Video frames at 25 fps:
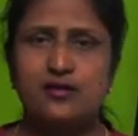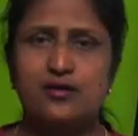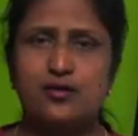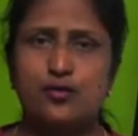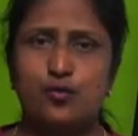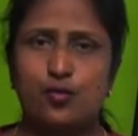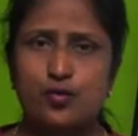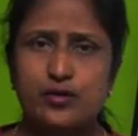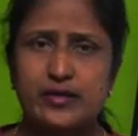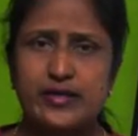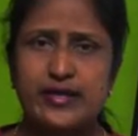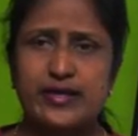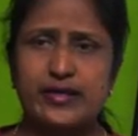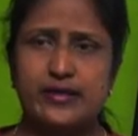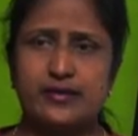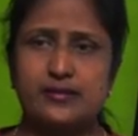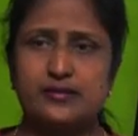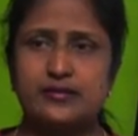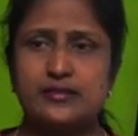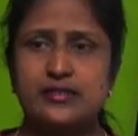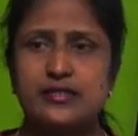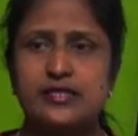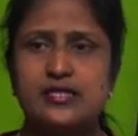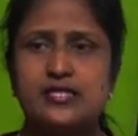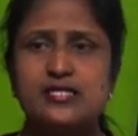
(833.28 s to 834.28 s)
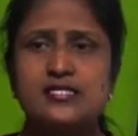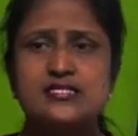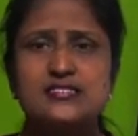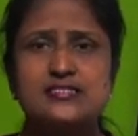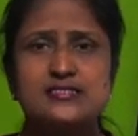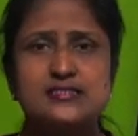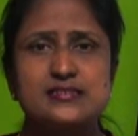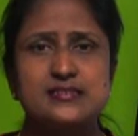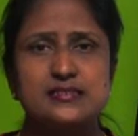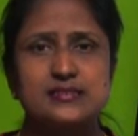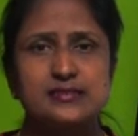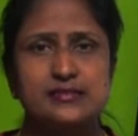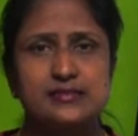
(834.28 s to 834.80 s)
Okay.
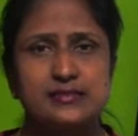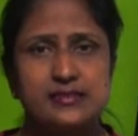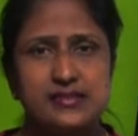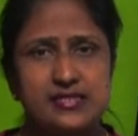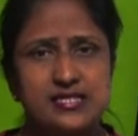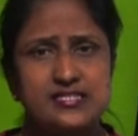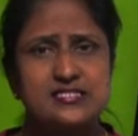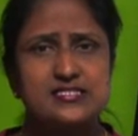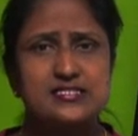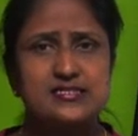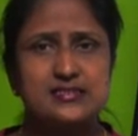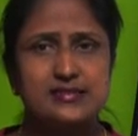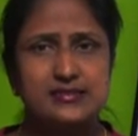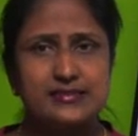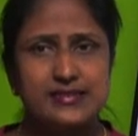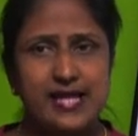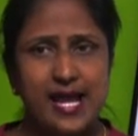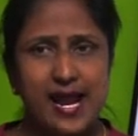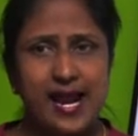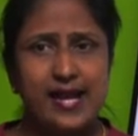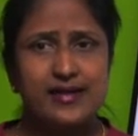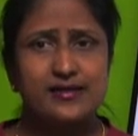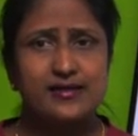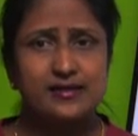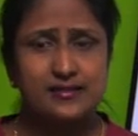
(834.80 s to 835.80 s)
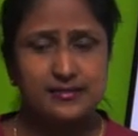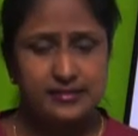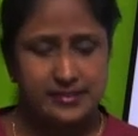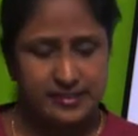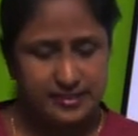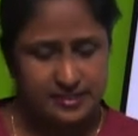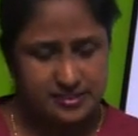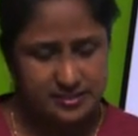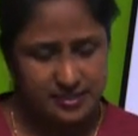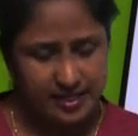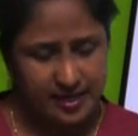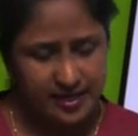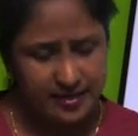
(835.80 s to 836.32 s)
These, this, that,
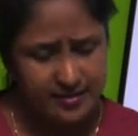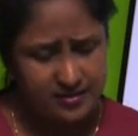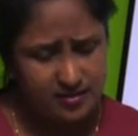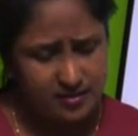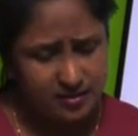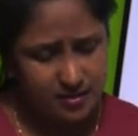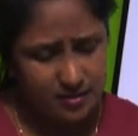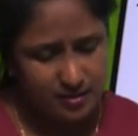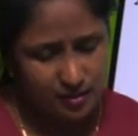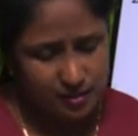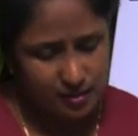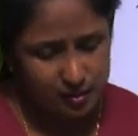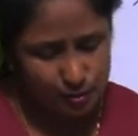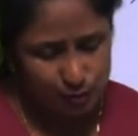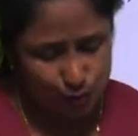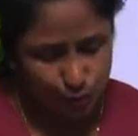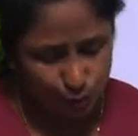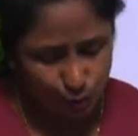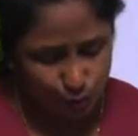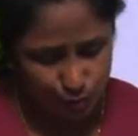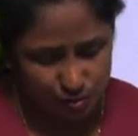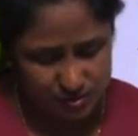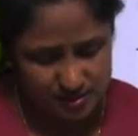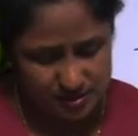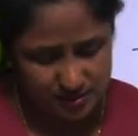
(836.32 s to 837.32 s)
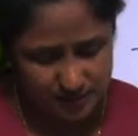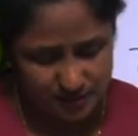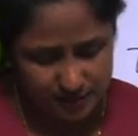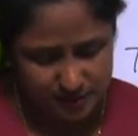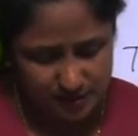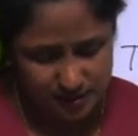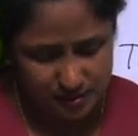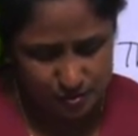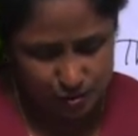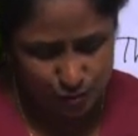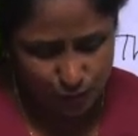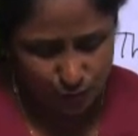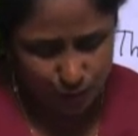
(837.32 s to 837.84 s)
these and those.
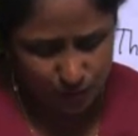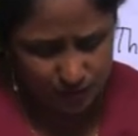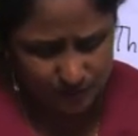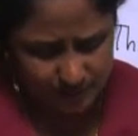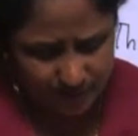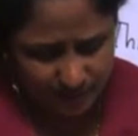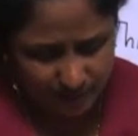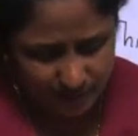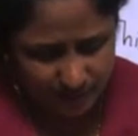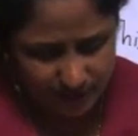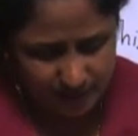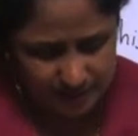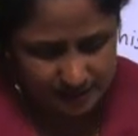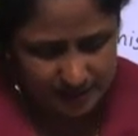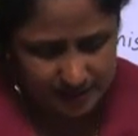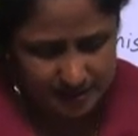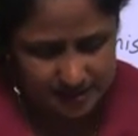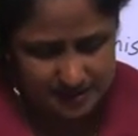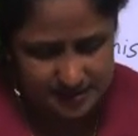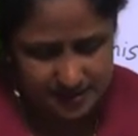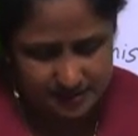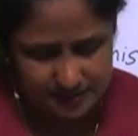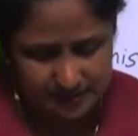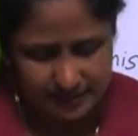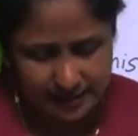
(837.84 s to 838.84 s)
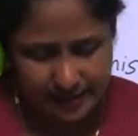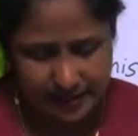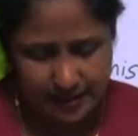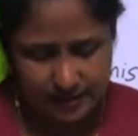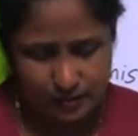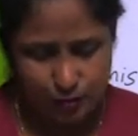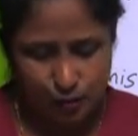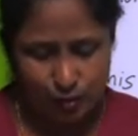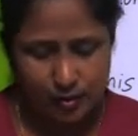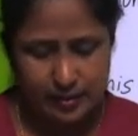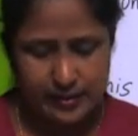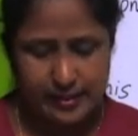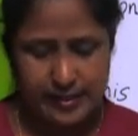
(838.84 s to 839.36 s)
So, these, they are
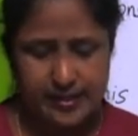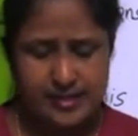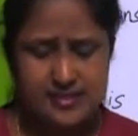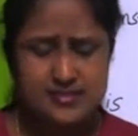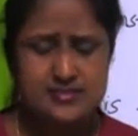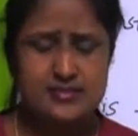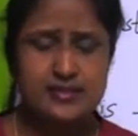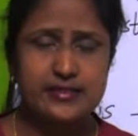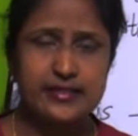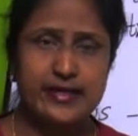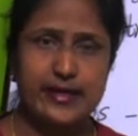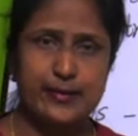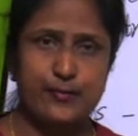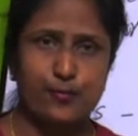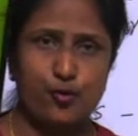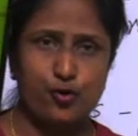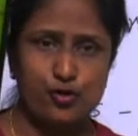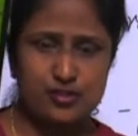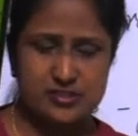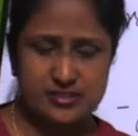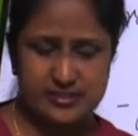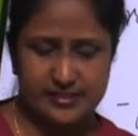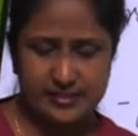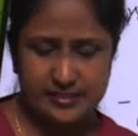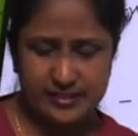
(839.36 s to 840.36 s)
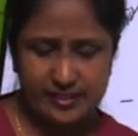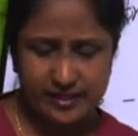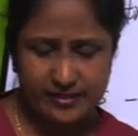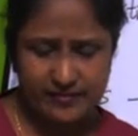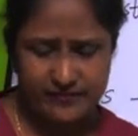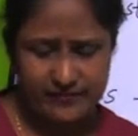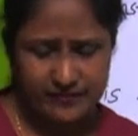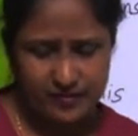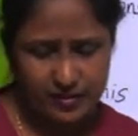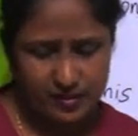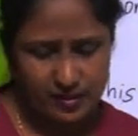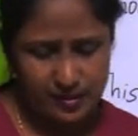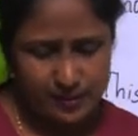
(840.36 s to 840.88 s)
called as
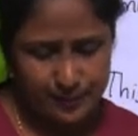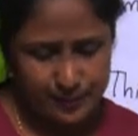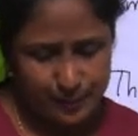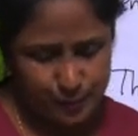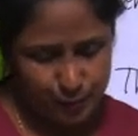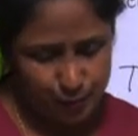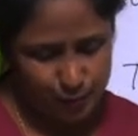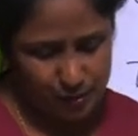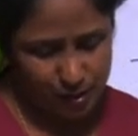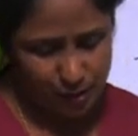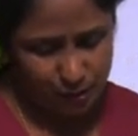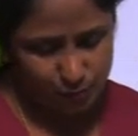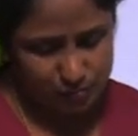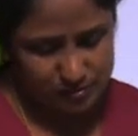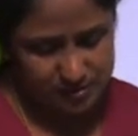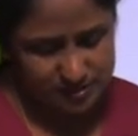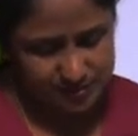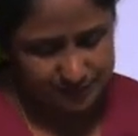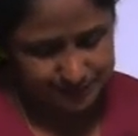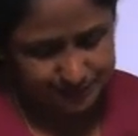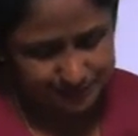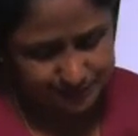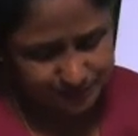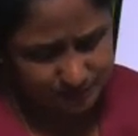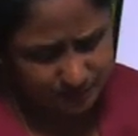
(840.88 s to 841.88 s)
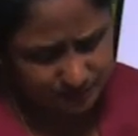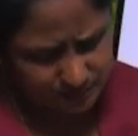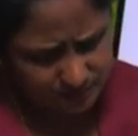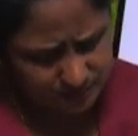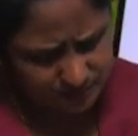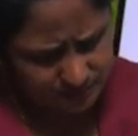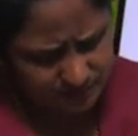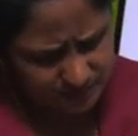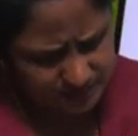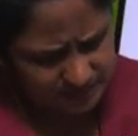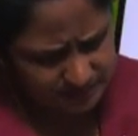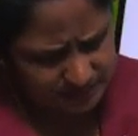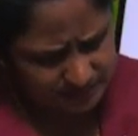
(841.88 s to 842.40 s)
demonstrative pronouns.
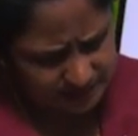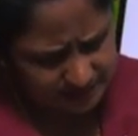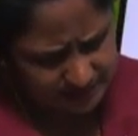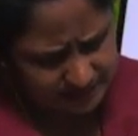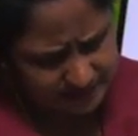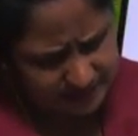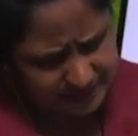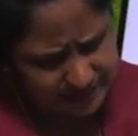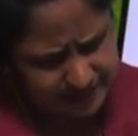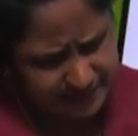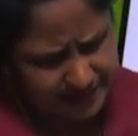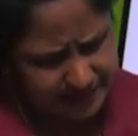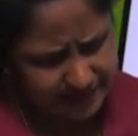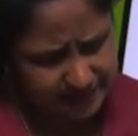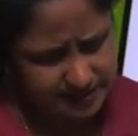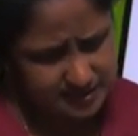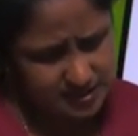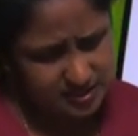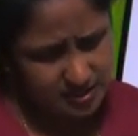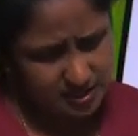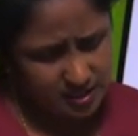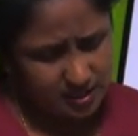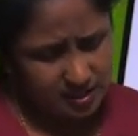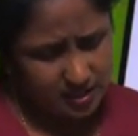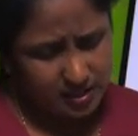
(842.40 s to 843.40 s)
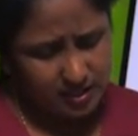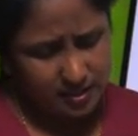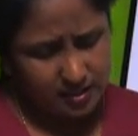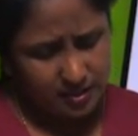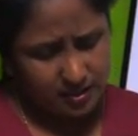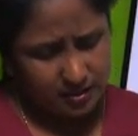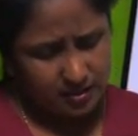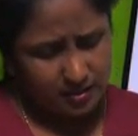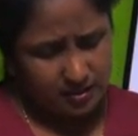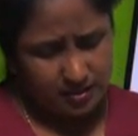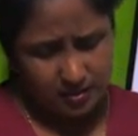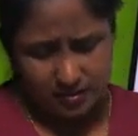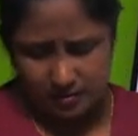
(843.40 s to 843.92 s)
Then next,
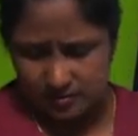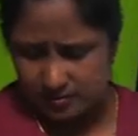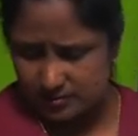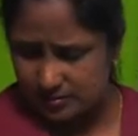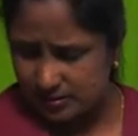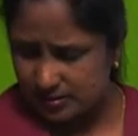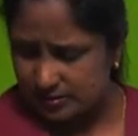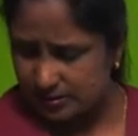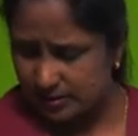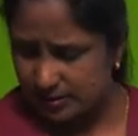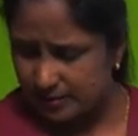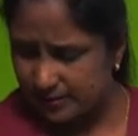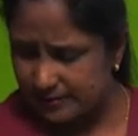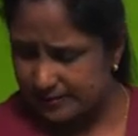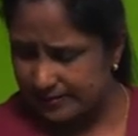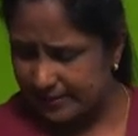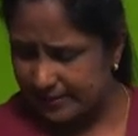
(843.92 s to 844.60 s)
the third